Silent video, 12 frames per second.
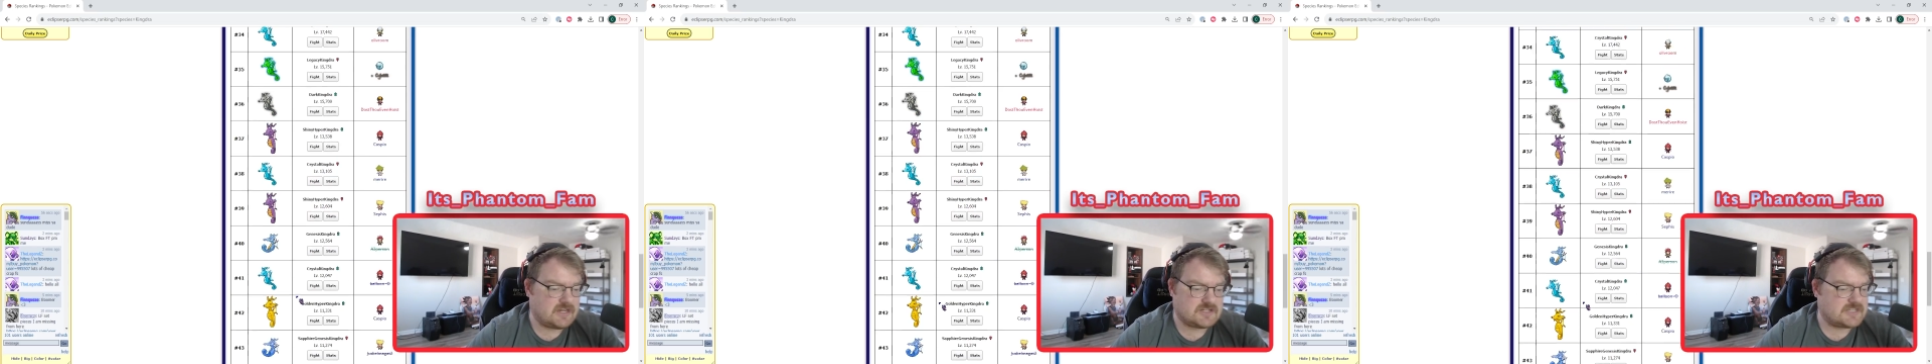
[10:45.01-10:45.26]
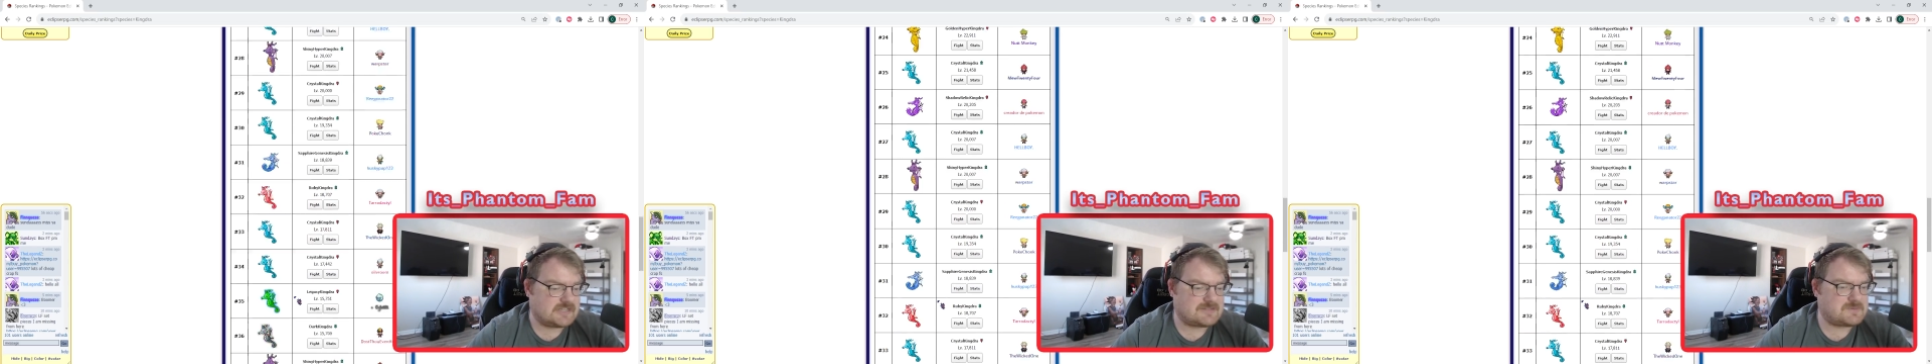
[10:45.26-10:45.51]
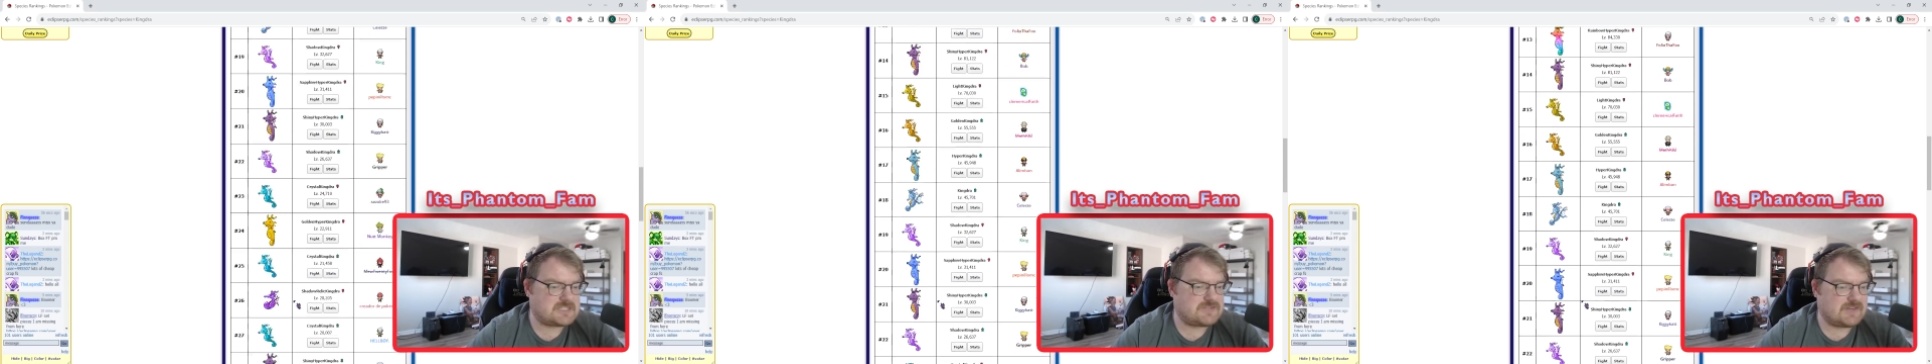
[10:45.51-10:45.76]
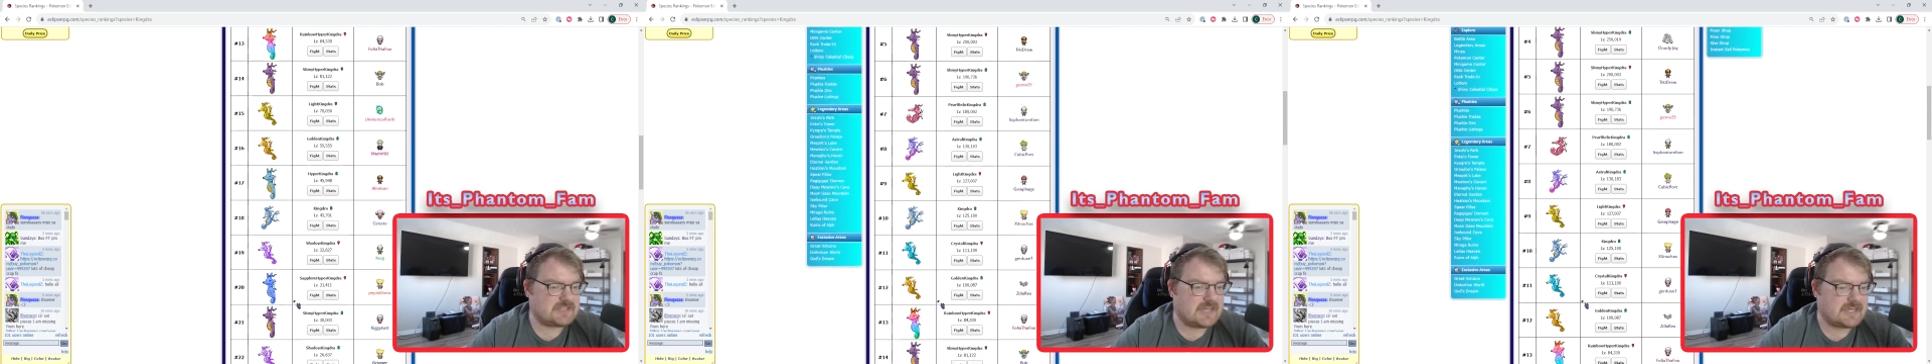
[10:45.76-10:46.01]
It's not the
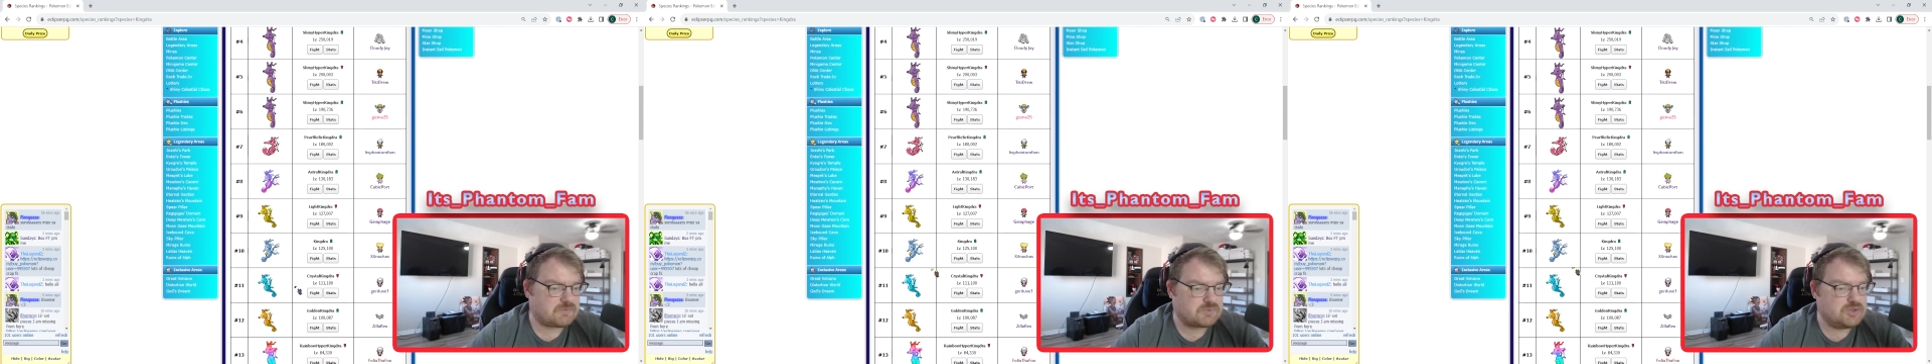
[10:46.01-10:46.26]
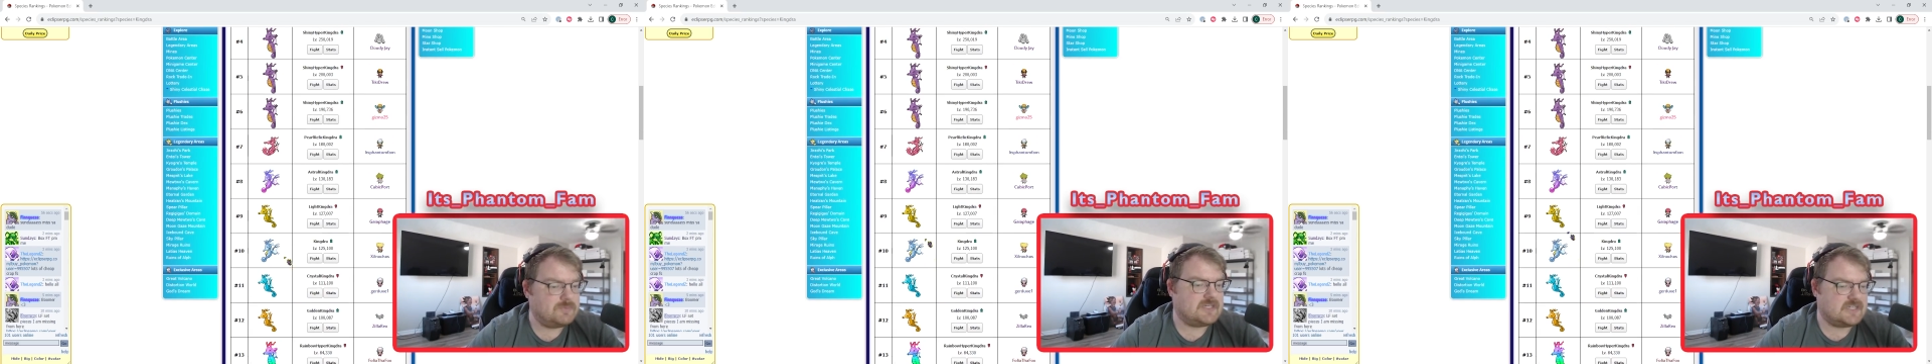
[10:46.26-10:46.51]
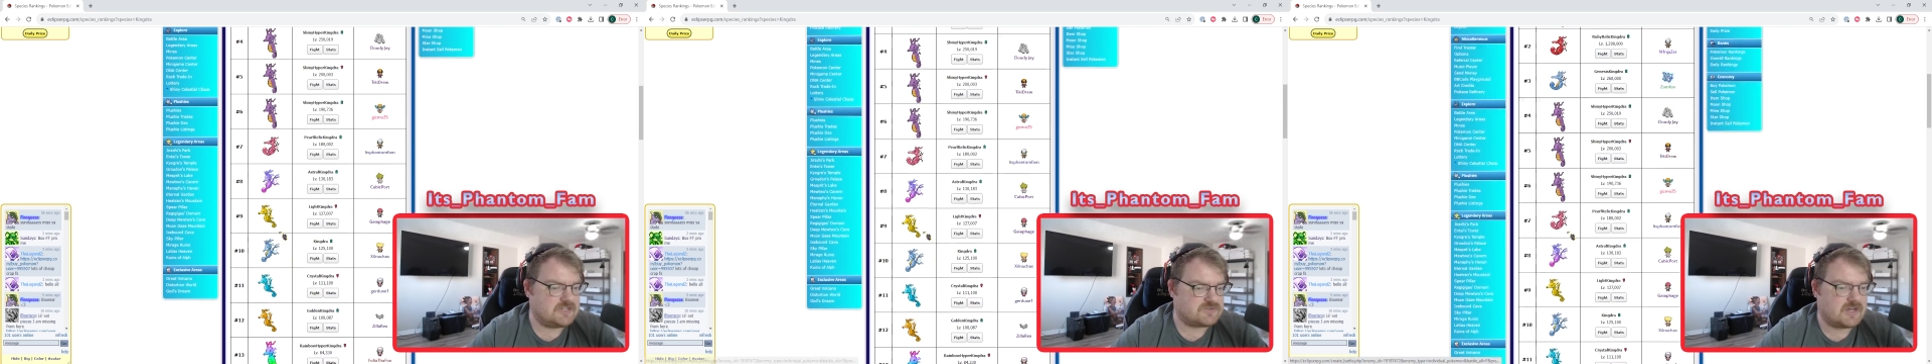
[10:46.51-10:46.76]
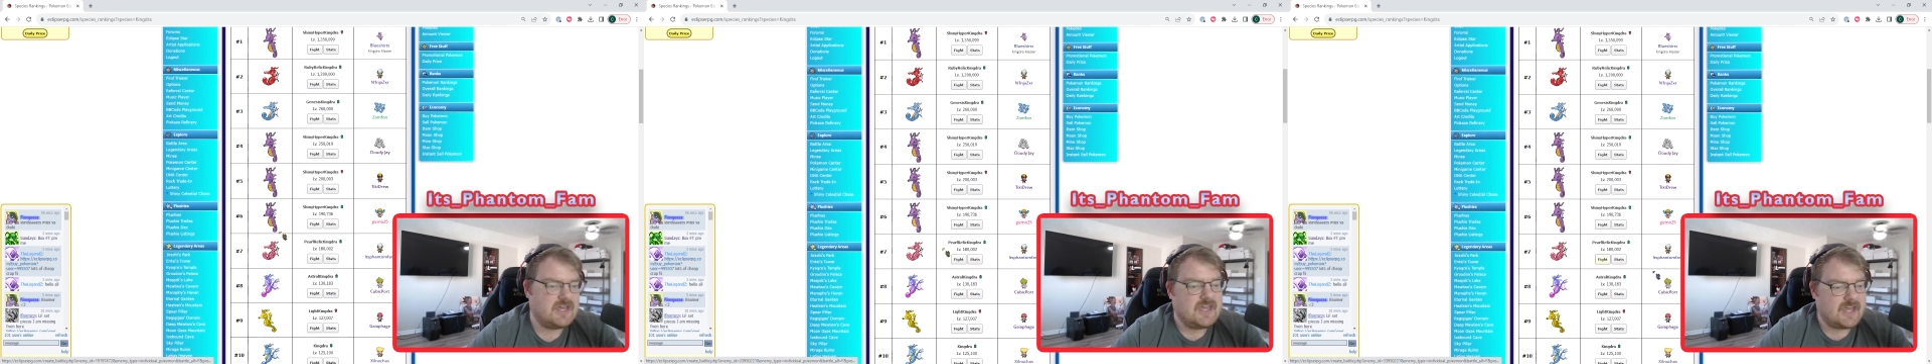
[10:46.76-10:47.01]
specific like Ruby
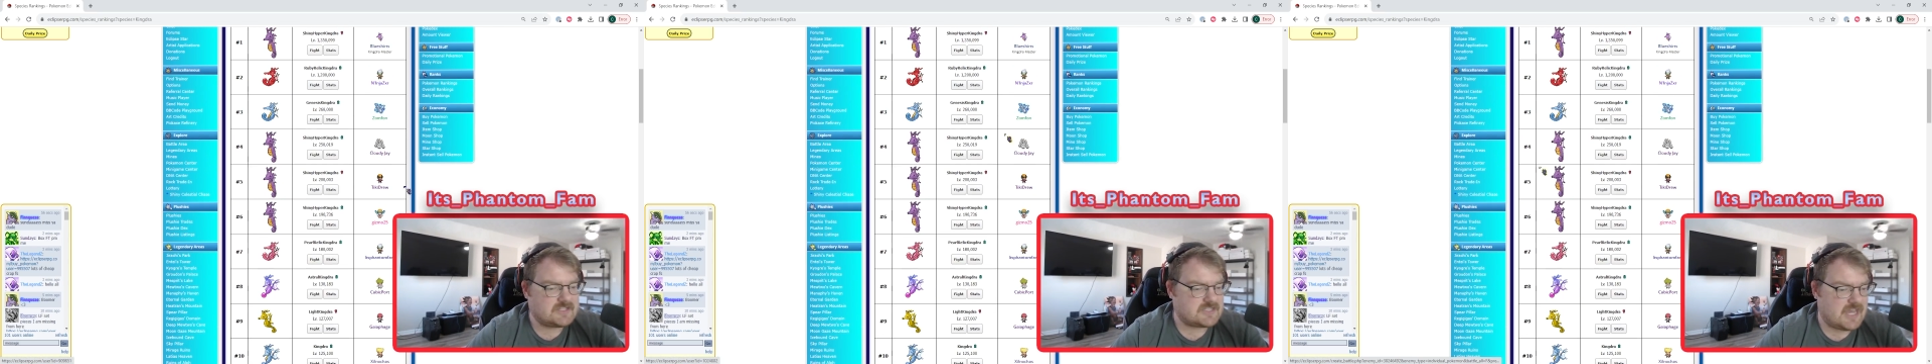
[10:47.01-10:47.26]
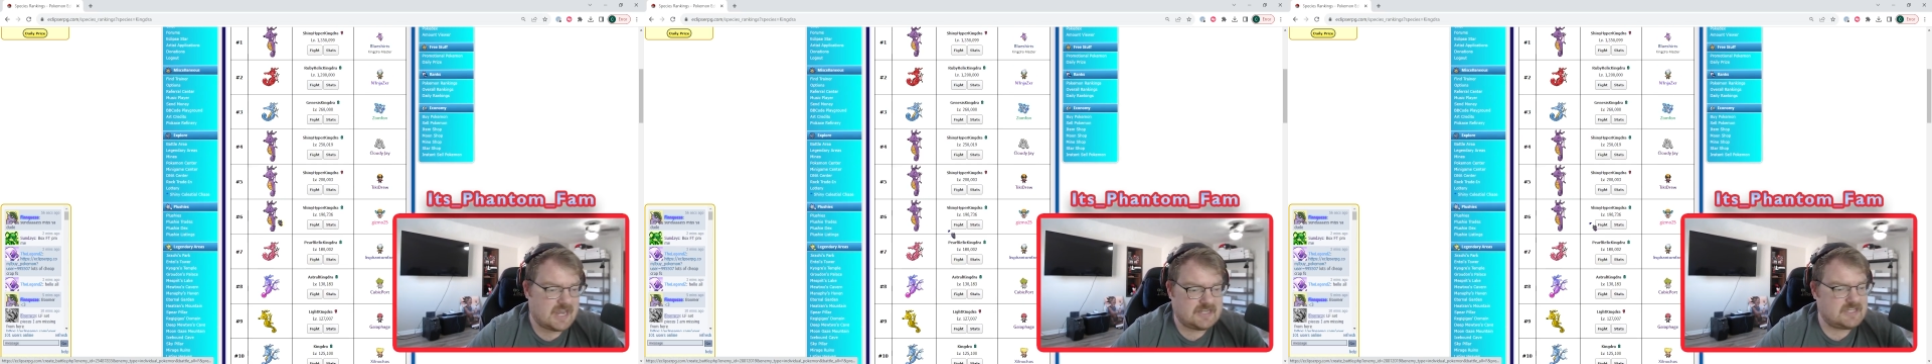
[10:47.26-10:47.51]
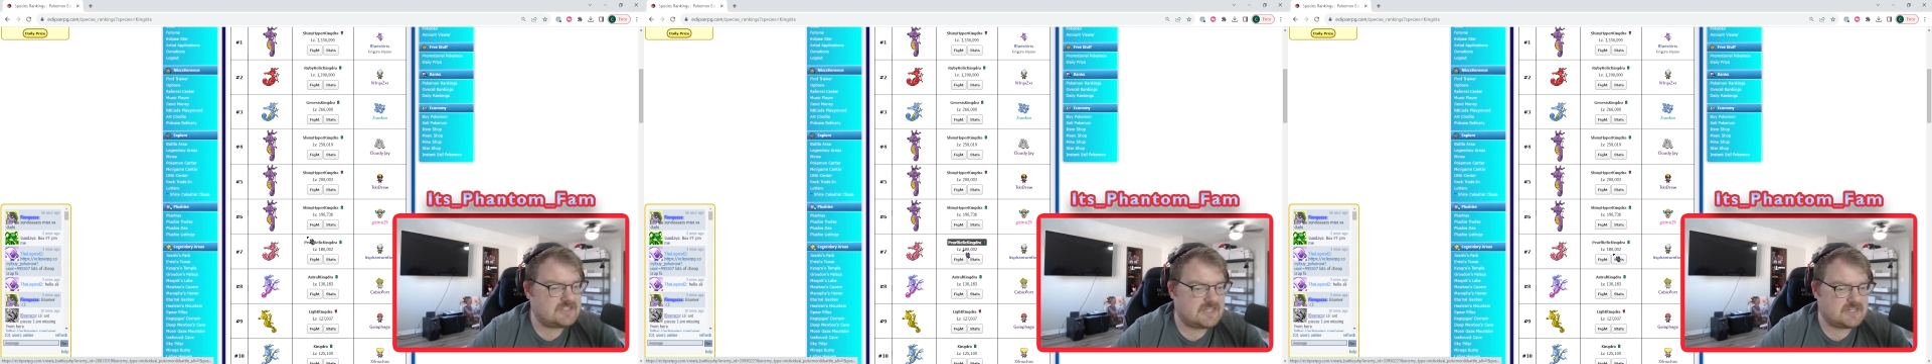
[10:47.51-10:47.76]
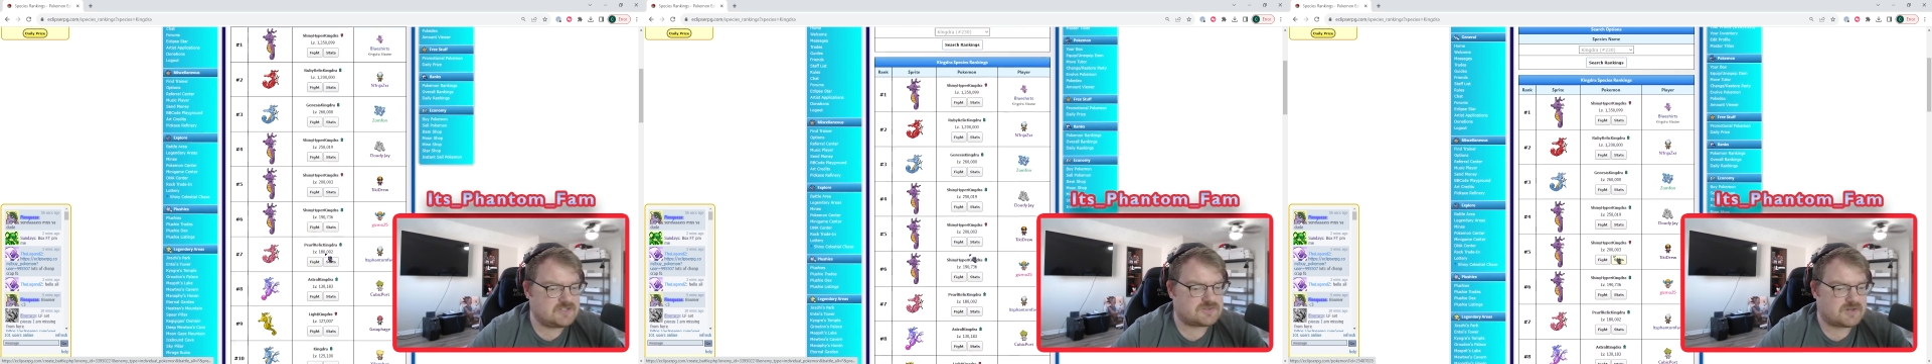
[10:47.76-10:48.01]
Kingdra. It's any
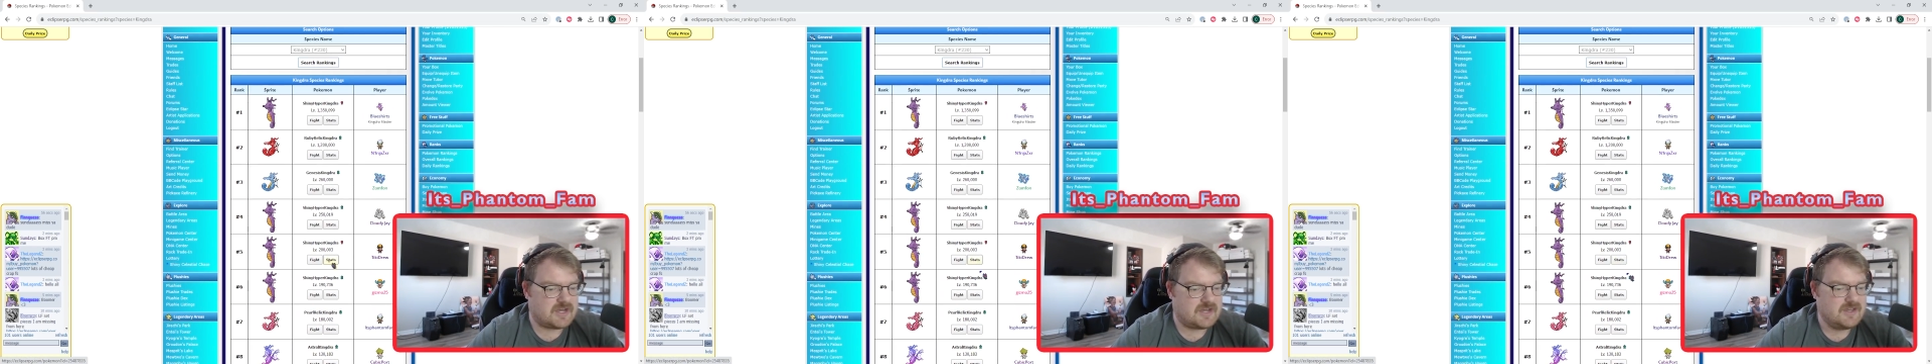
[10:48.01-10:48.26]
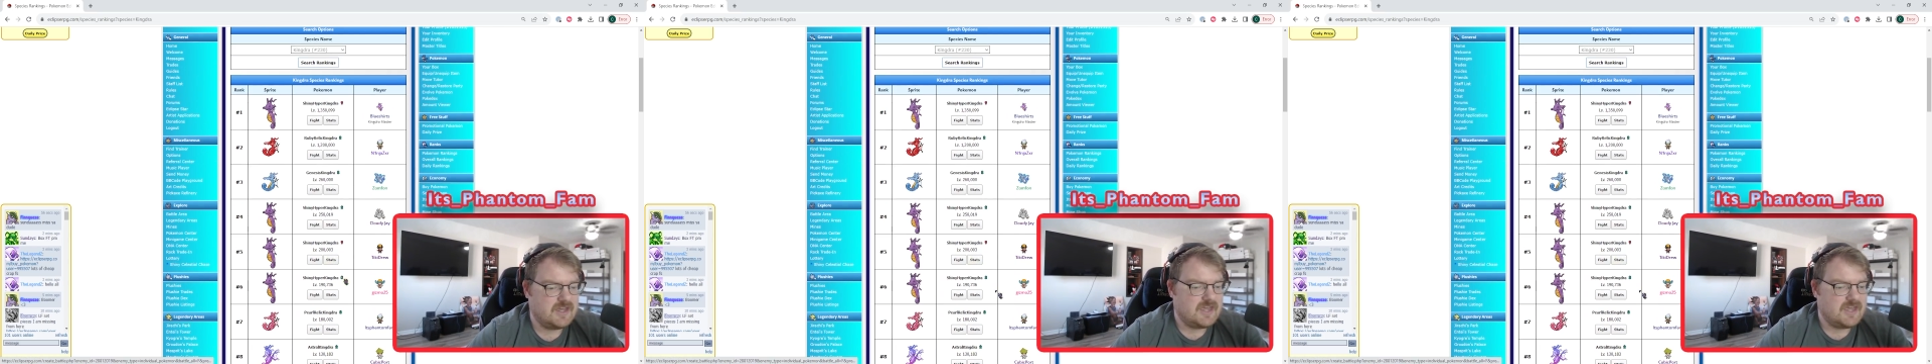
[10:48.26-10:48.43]
Kingdra.